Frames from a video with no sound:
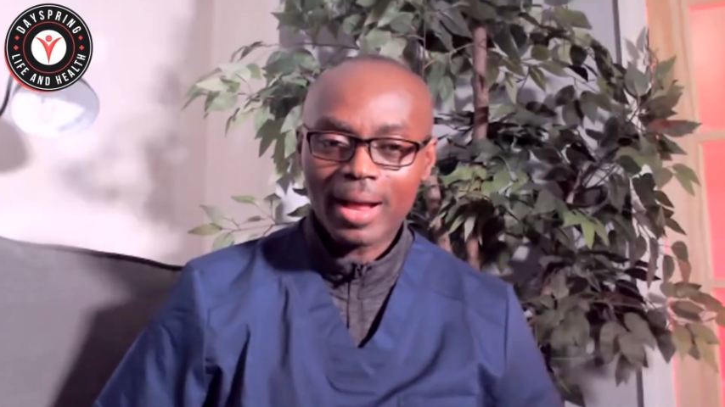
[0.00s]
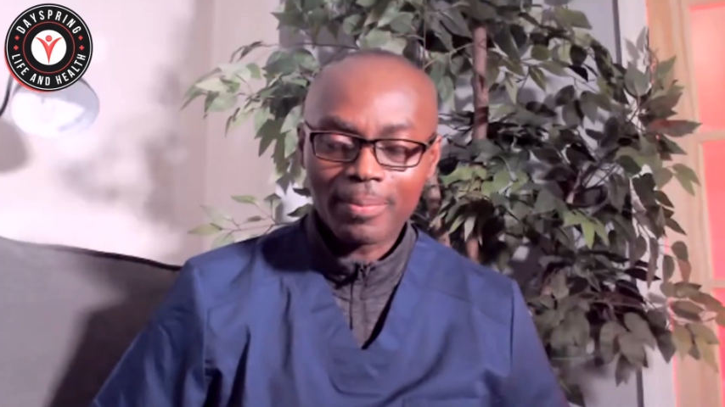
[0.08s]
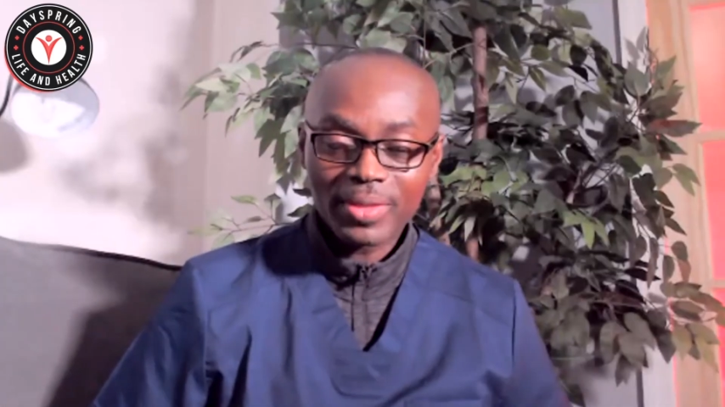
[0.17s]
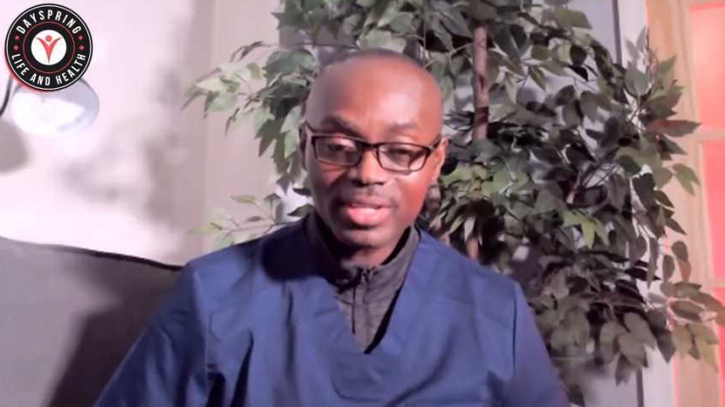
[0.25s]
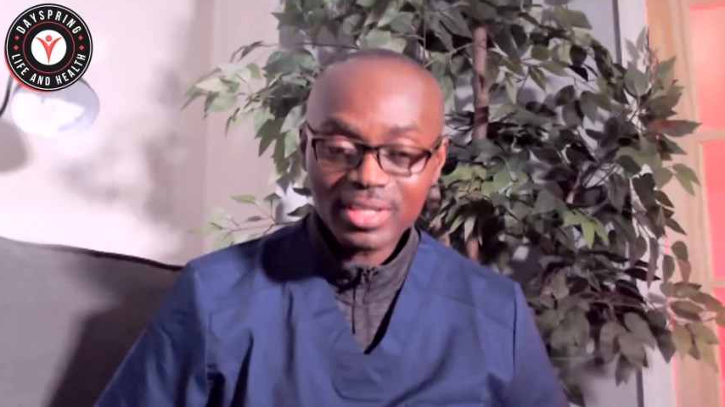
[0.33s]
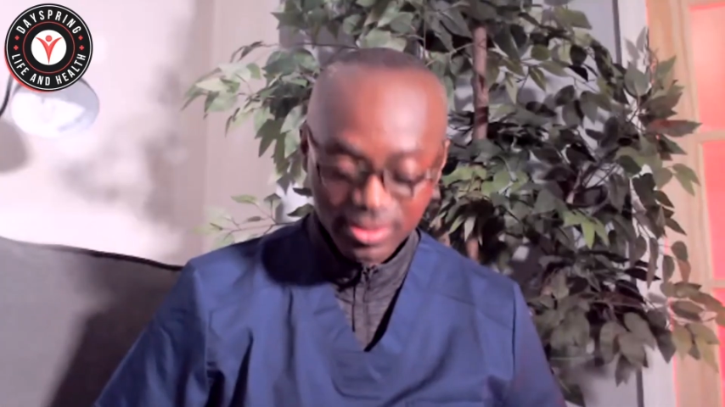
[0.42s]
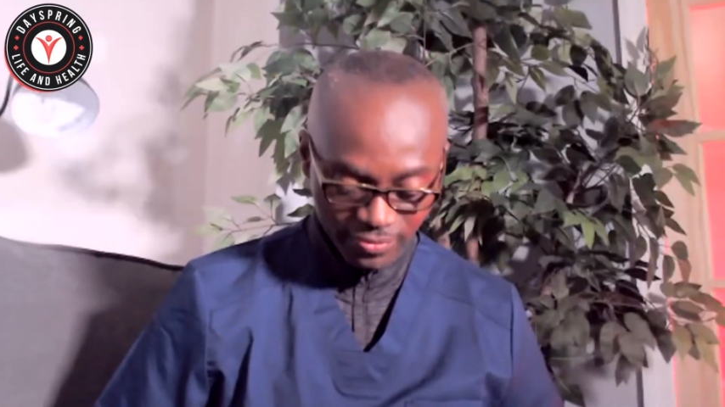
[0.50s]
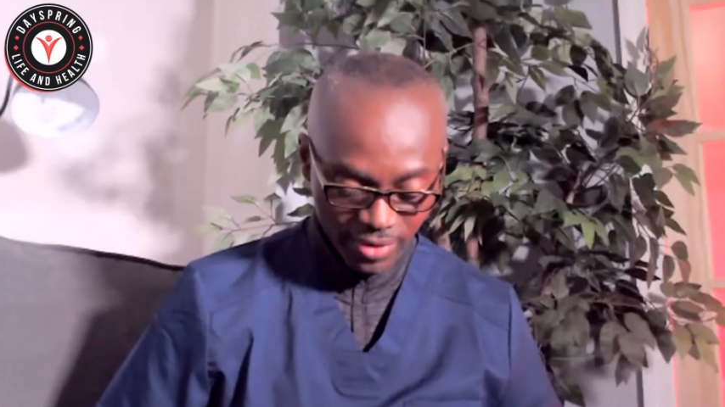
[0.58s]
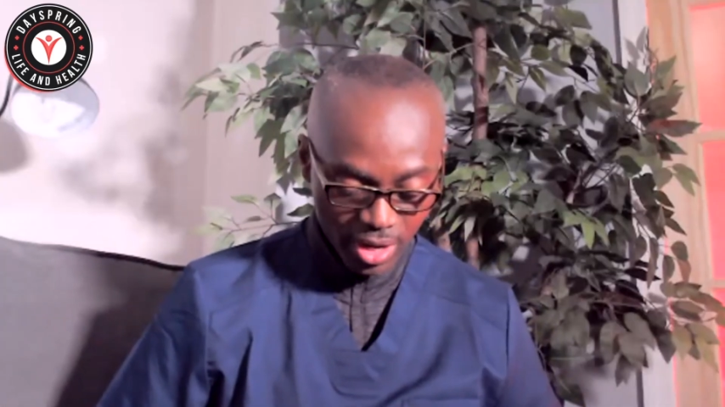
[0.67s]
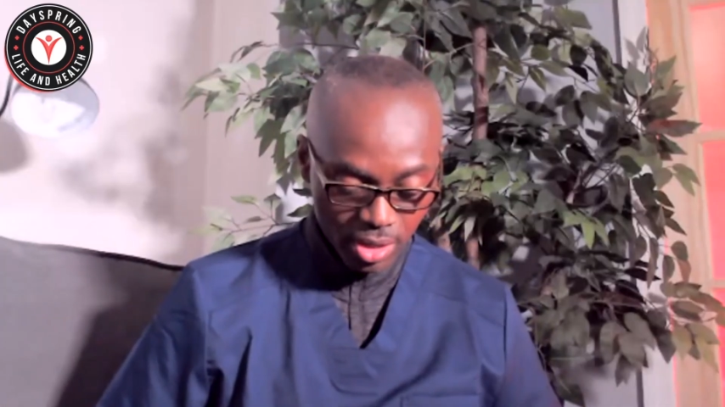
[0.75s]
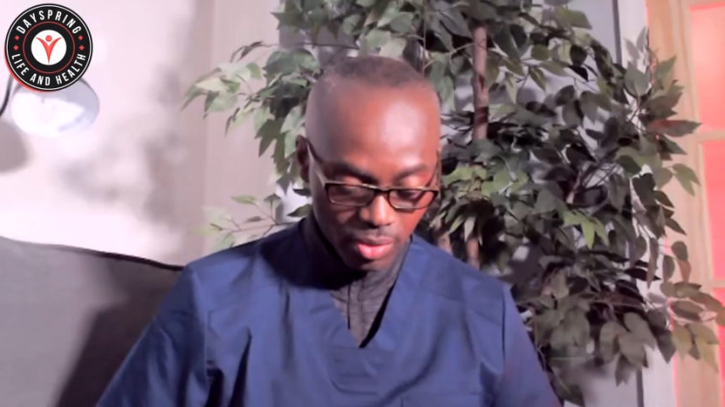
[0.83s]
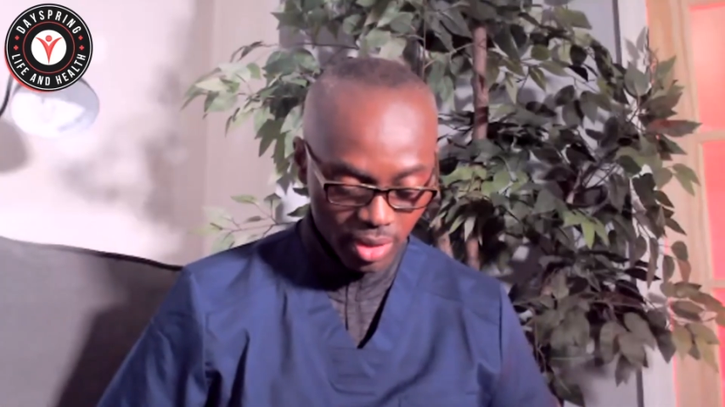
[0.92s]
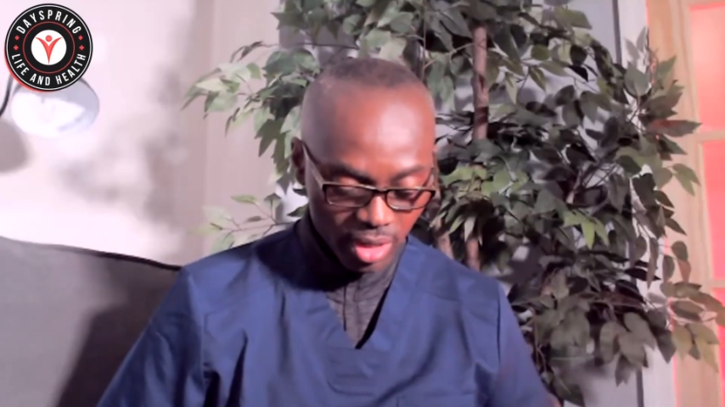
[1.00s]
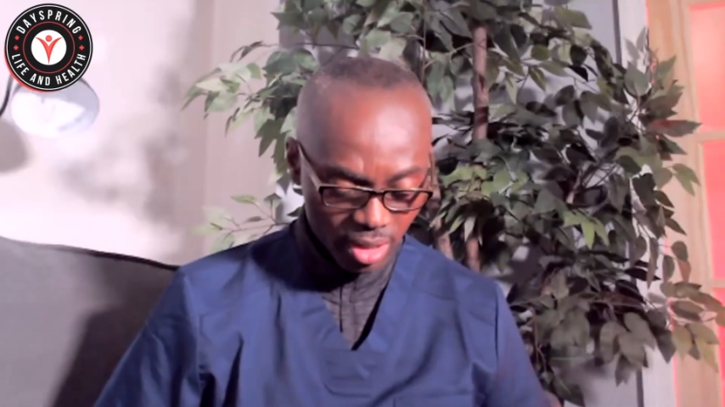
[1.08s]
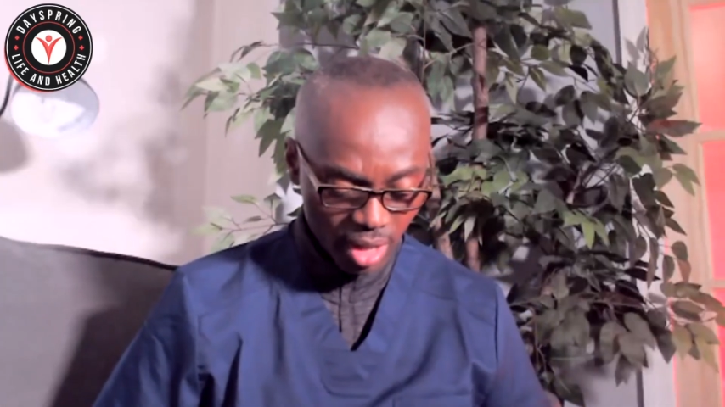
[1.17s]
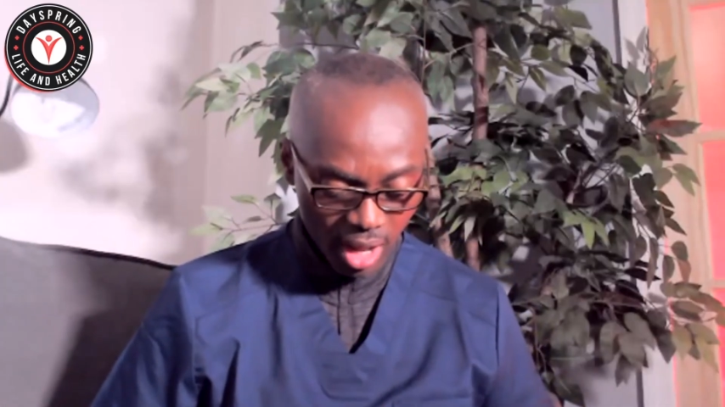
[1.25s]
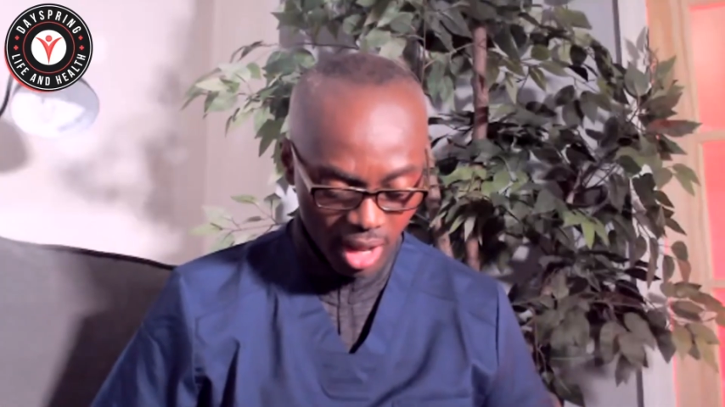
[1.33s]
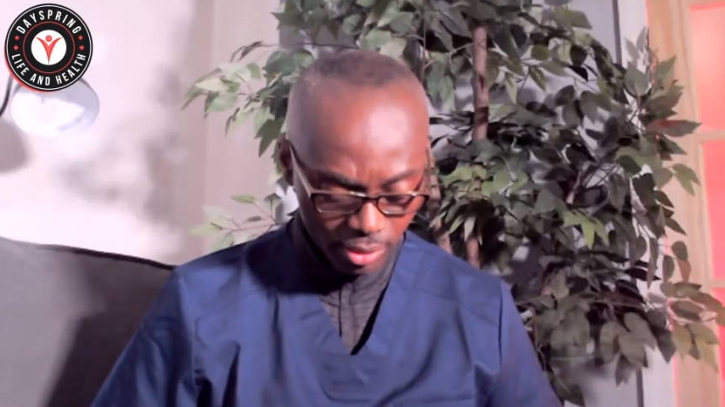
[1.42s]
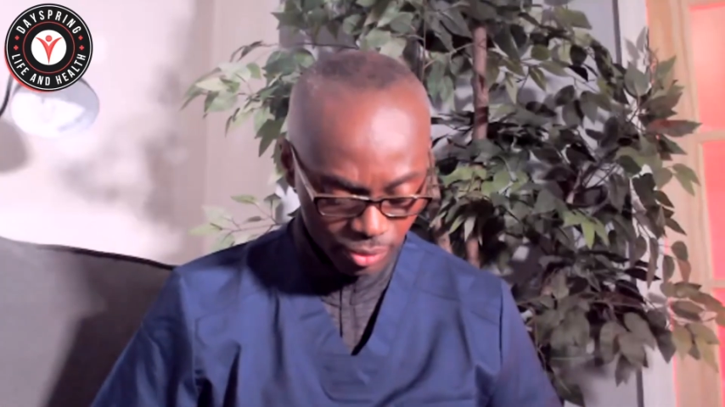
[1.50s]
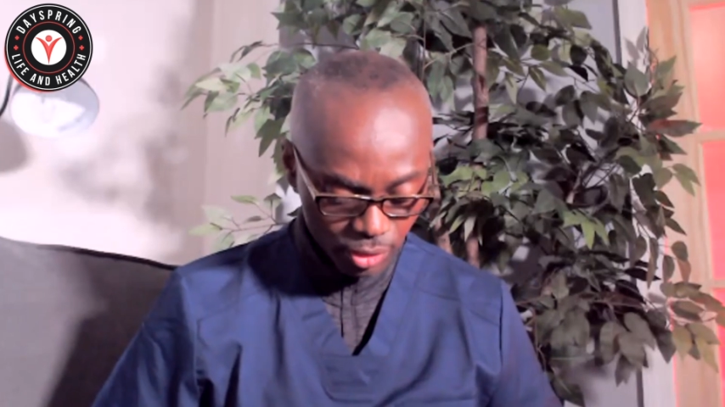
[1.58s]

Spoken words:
this is very great and